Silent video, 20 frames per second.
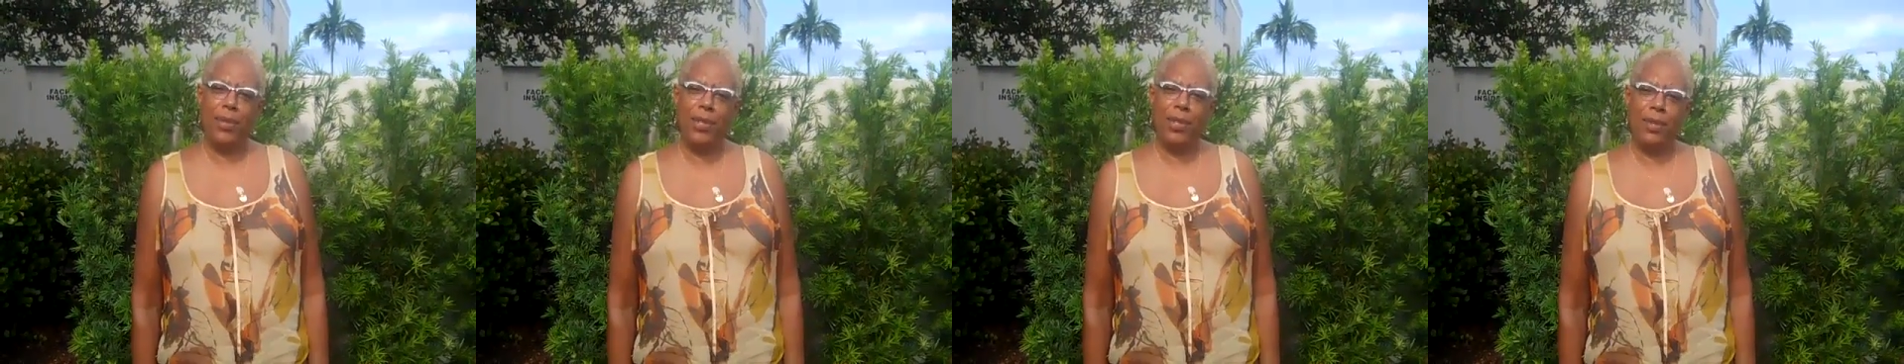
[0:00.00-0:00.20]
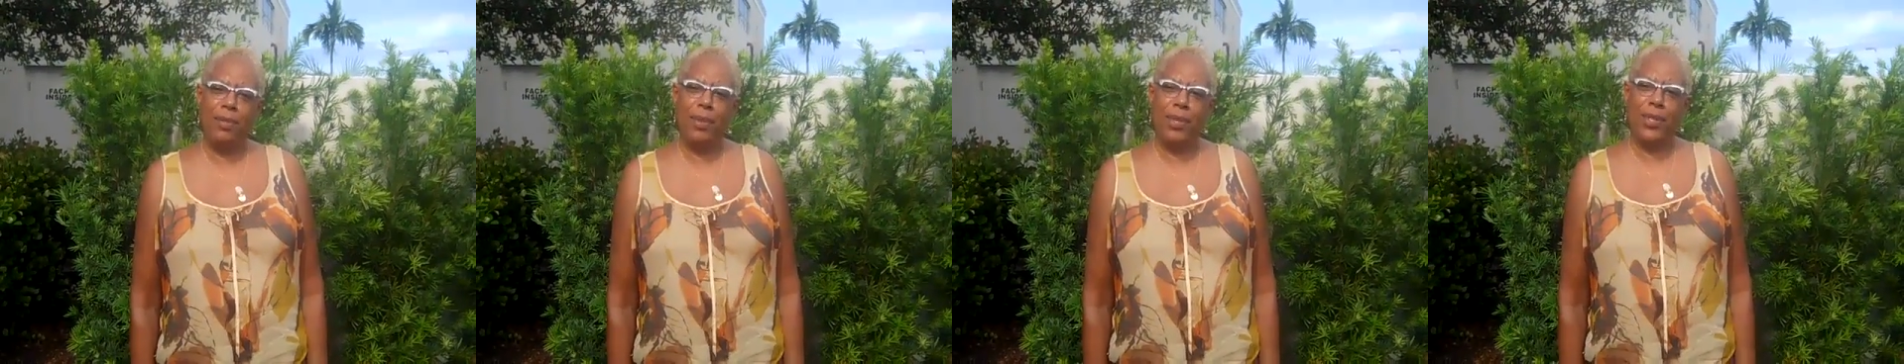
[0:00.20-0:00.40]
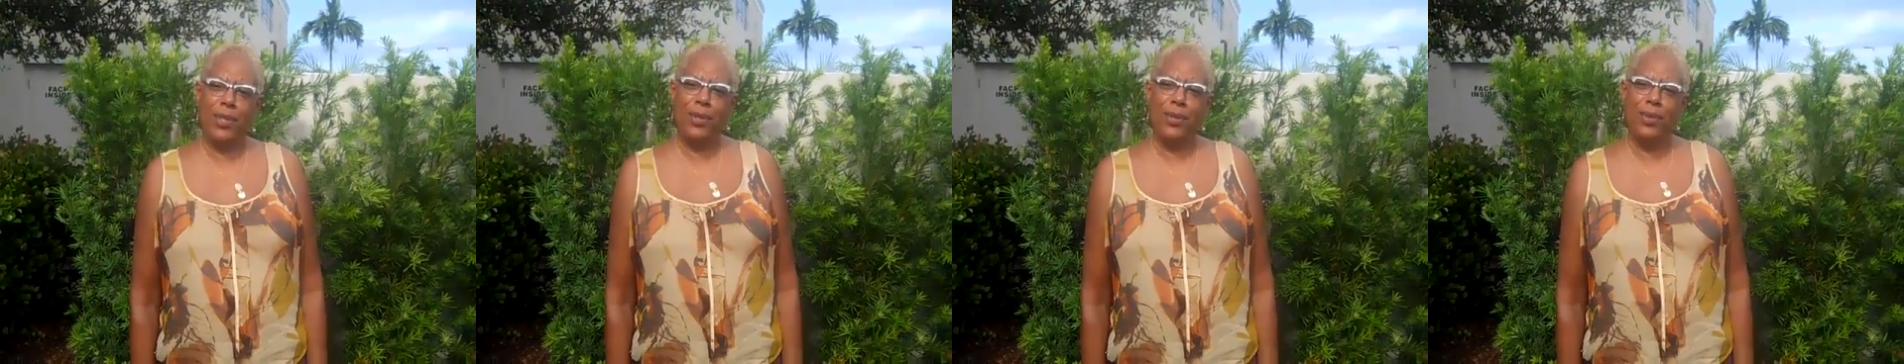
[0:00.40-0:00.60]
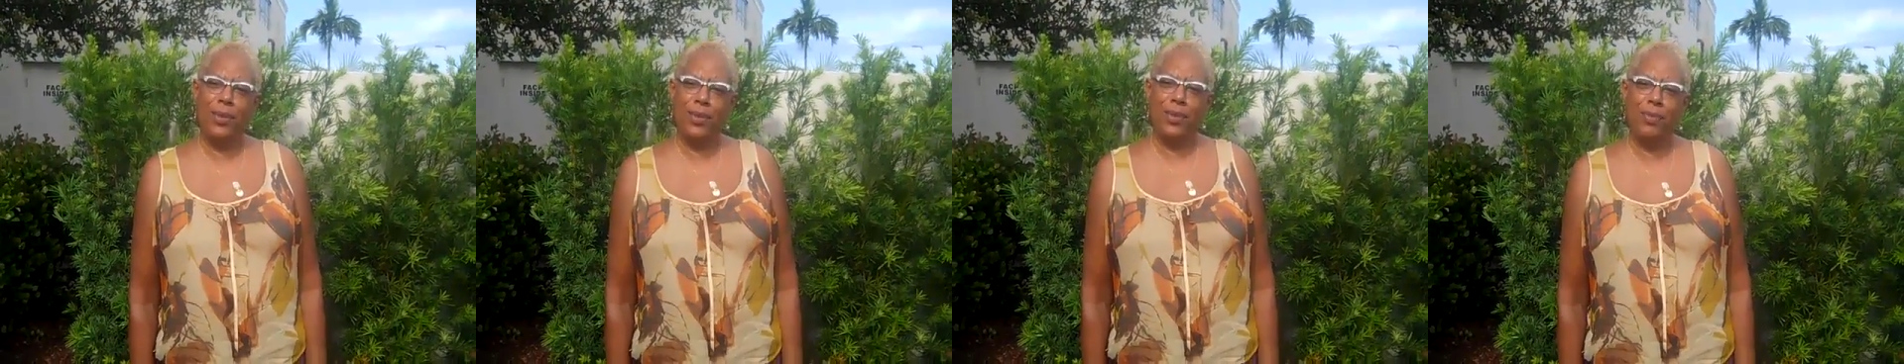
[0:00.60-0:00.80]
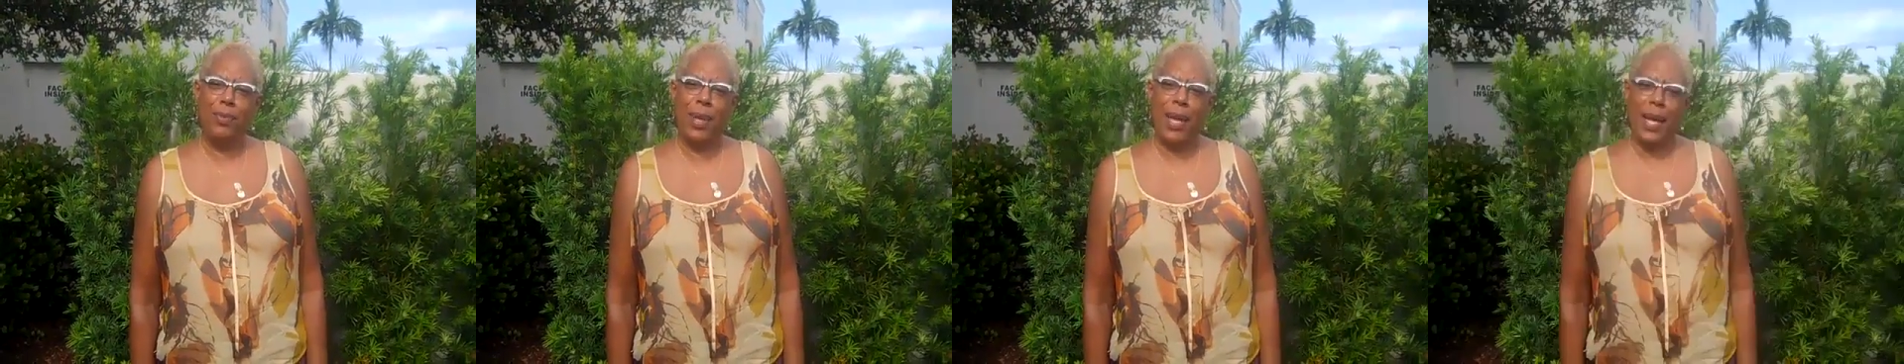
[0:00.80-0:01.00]
to do what you
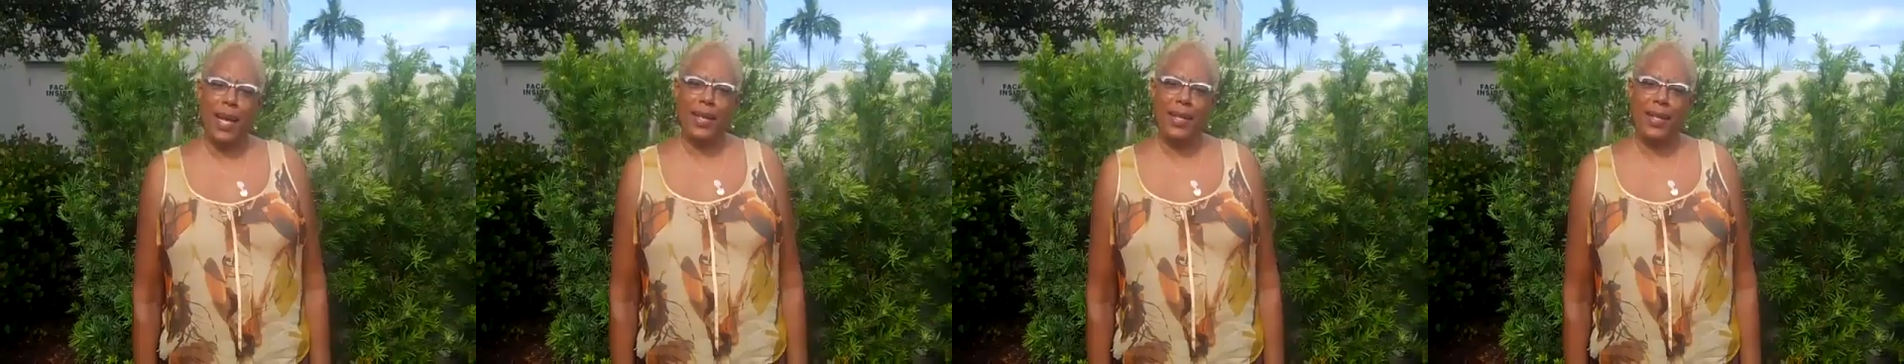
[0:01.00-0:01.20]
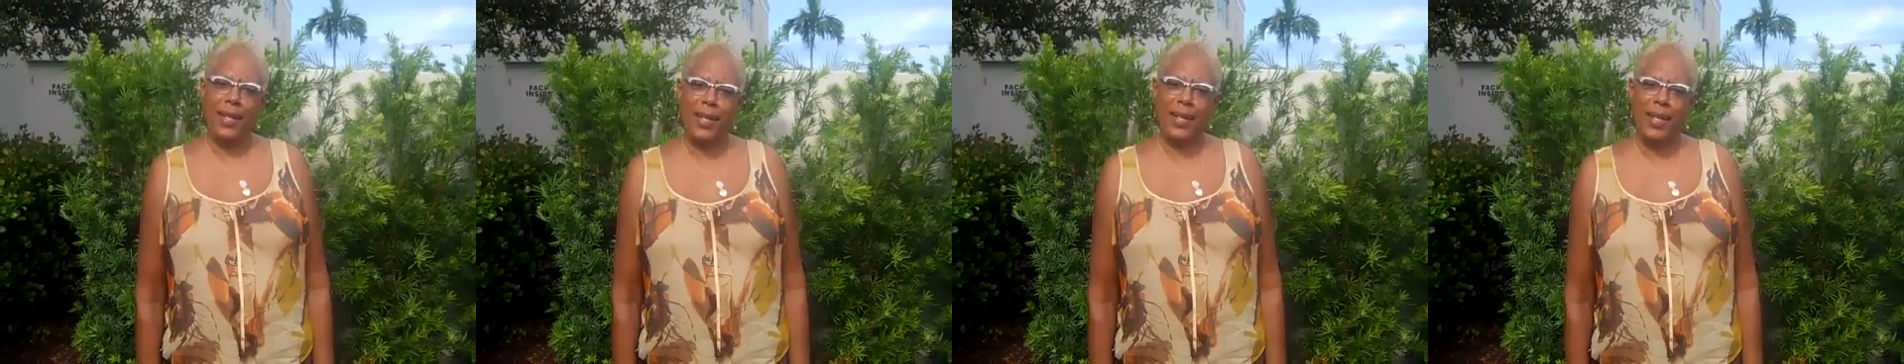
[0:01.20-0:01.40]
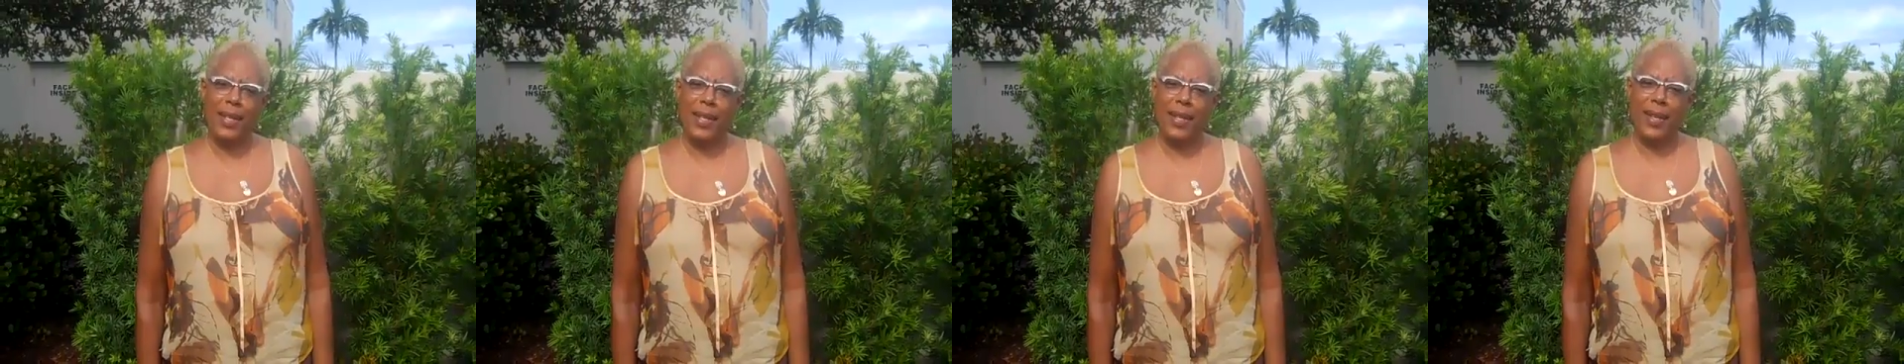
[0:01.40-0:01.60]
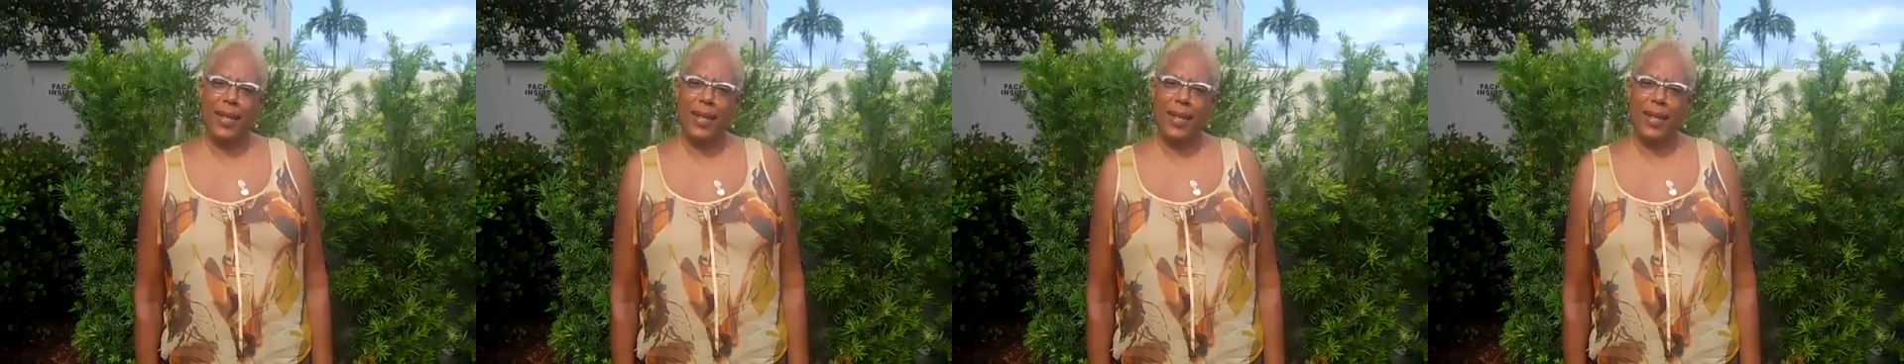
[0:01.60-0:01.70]
do best.